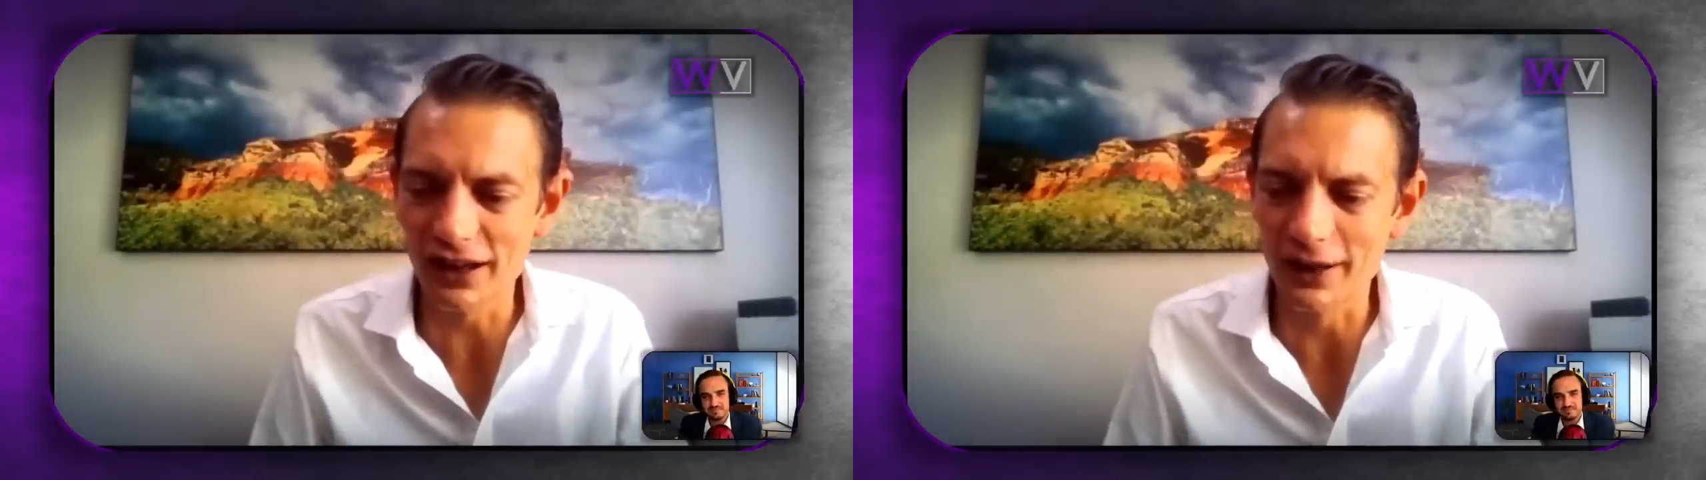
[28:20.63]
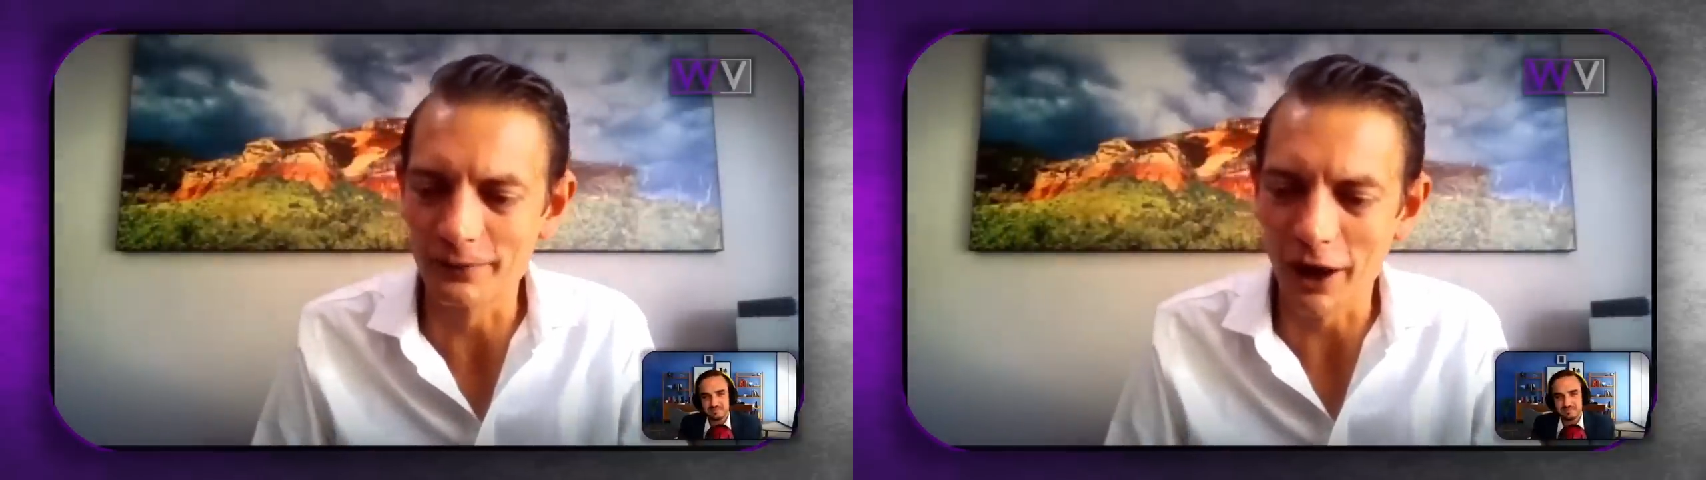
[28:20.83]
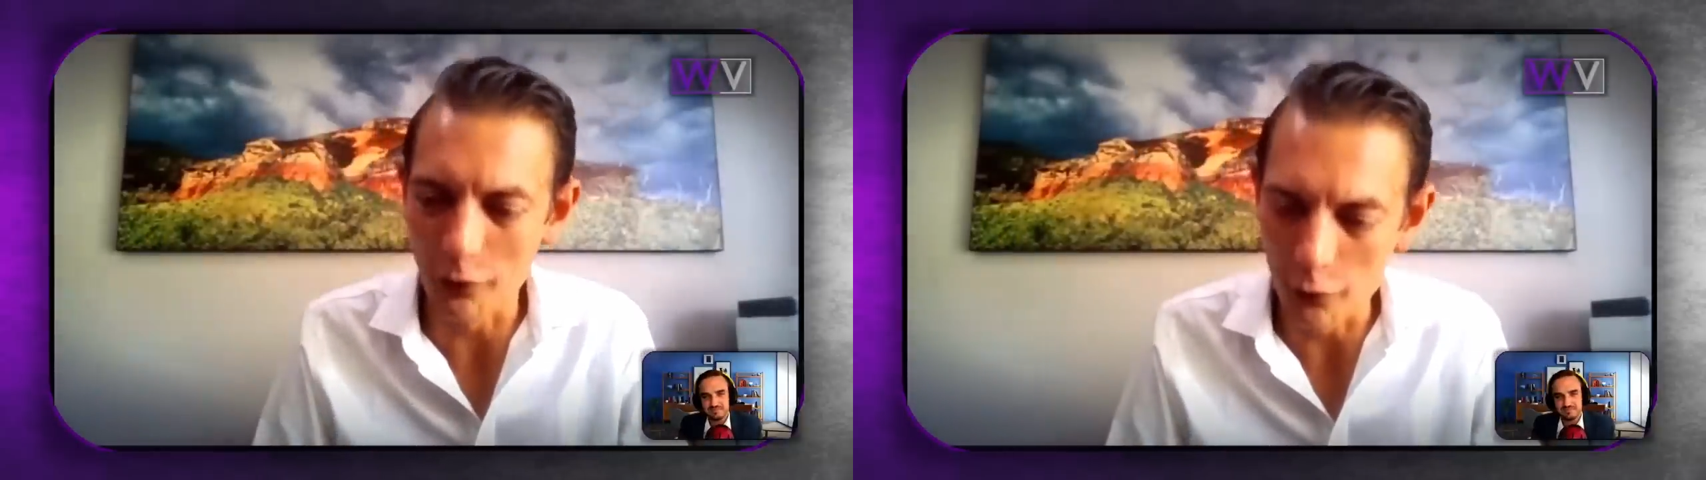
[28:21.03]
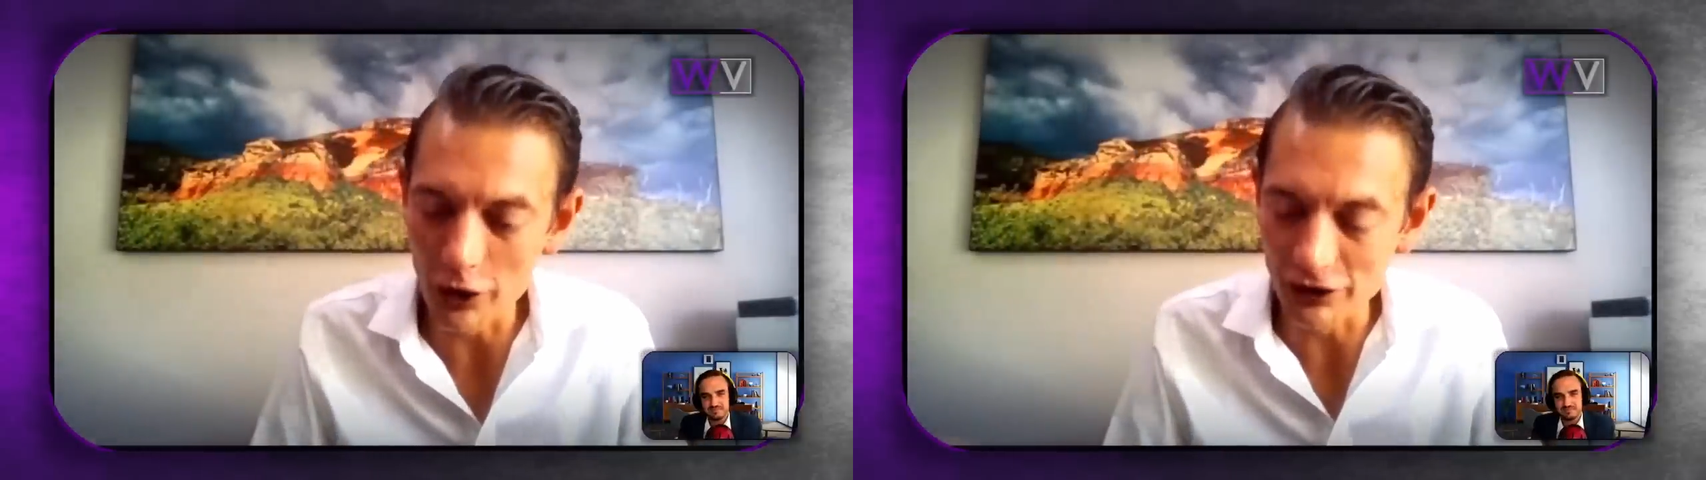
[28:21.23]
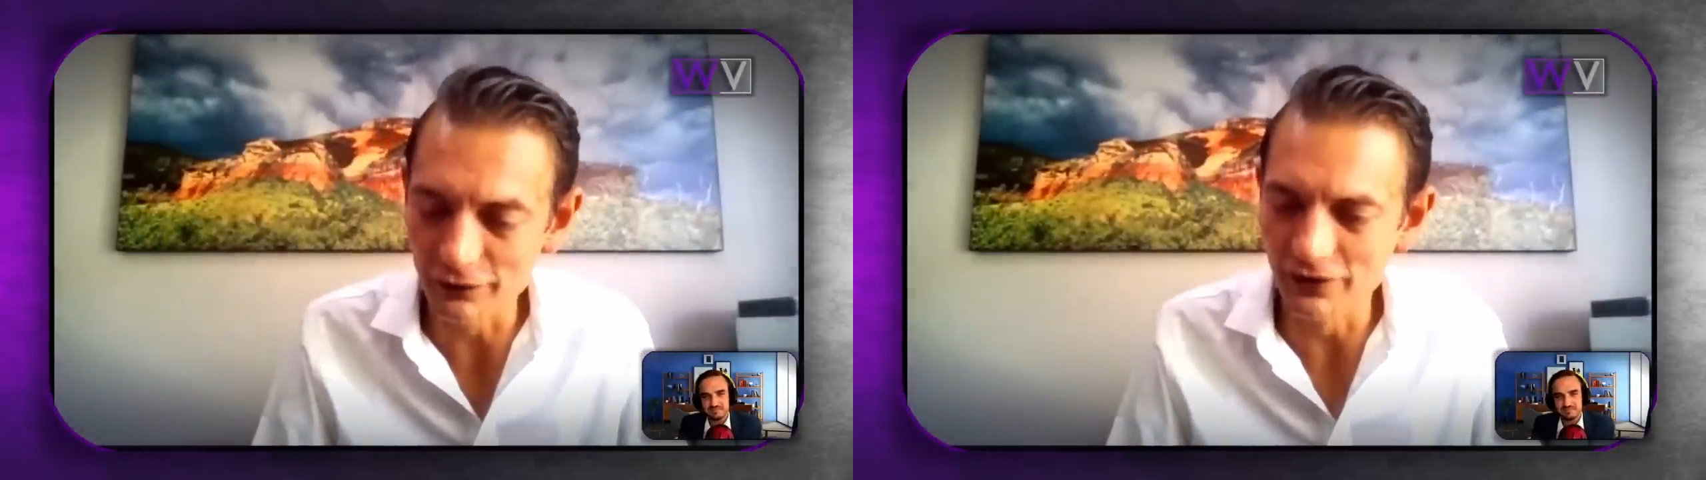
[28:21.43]
I
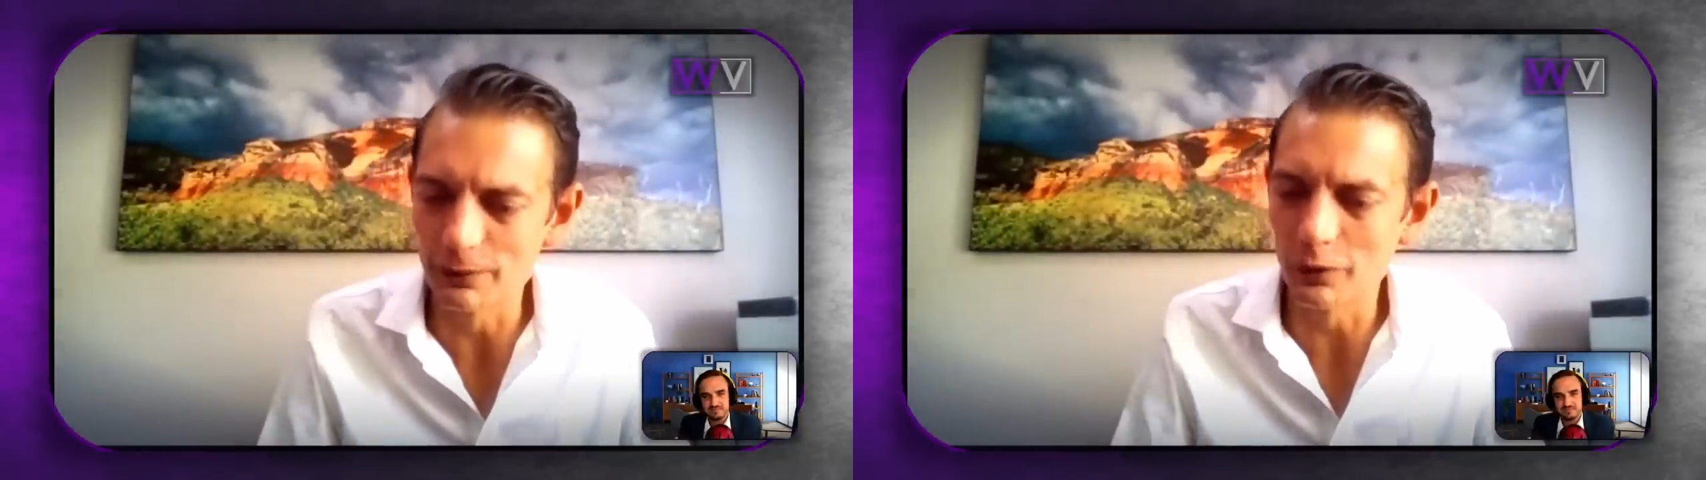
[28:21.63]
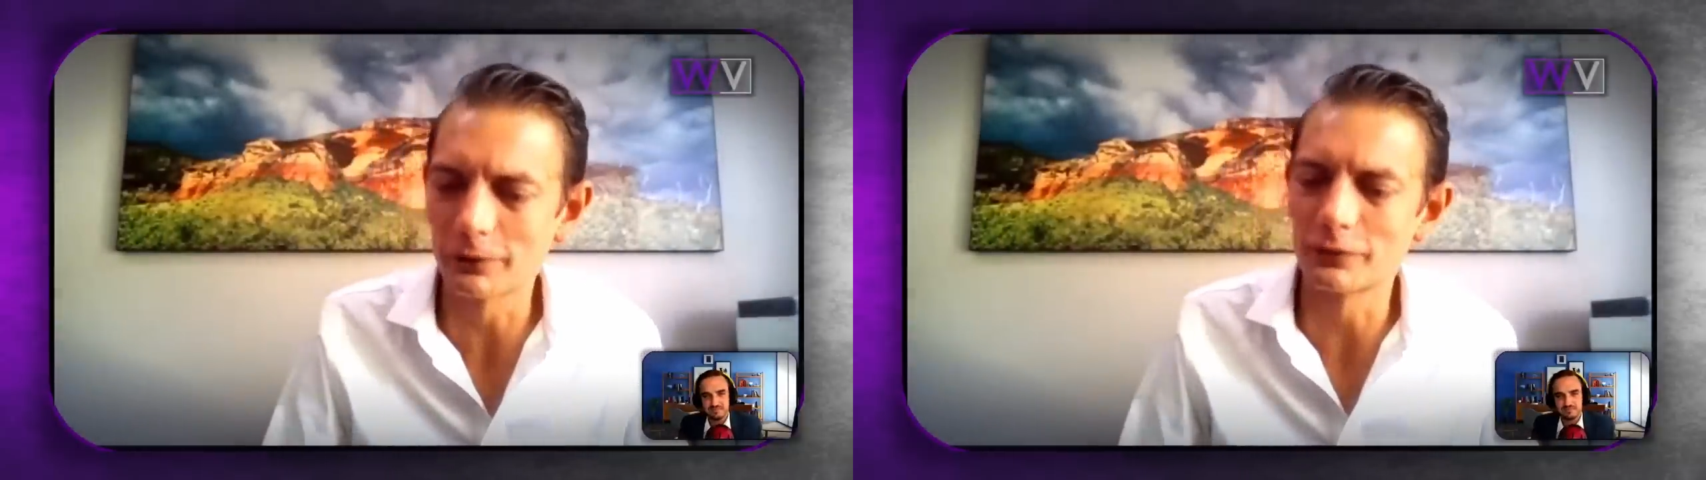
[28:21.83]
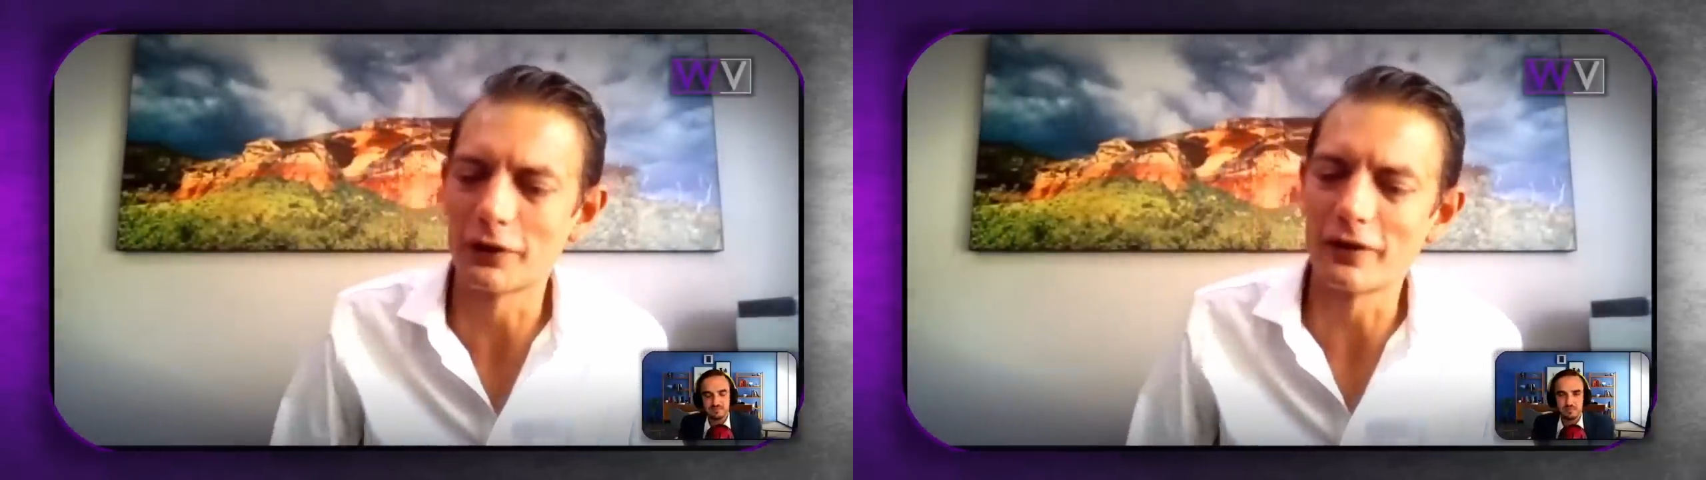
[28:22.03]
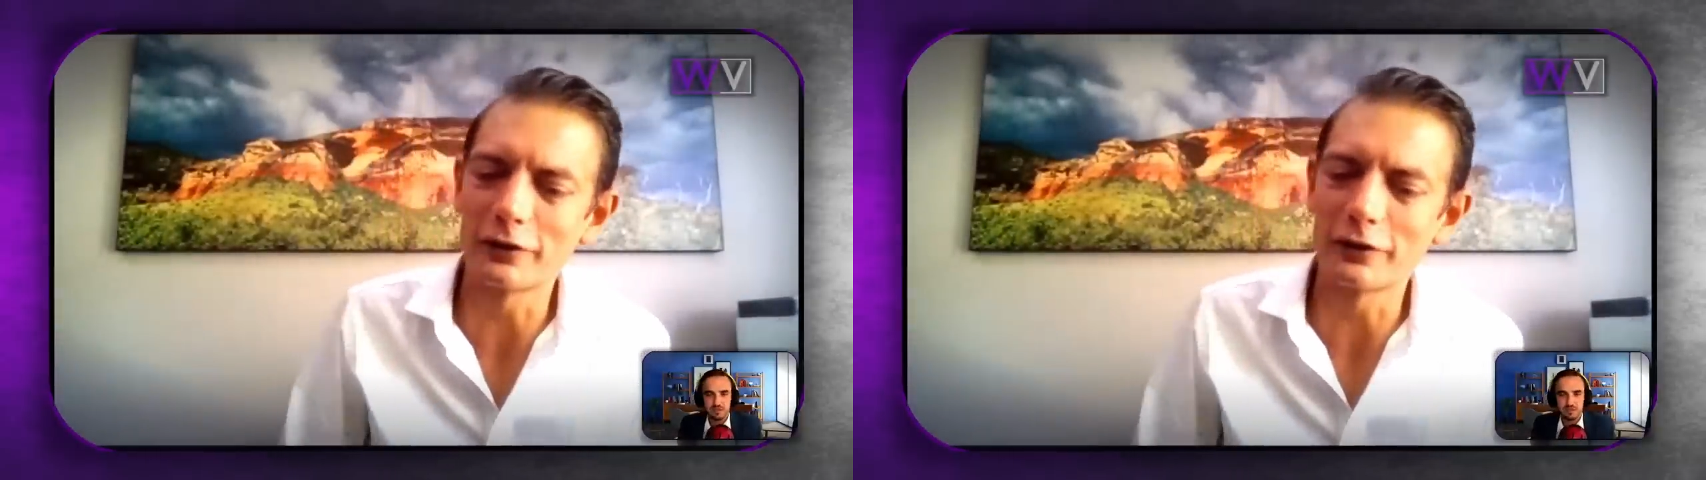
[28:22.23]
worked in the Department of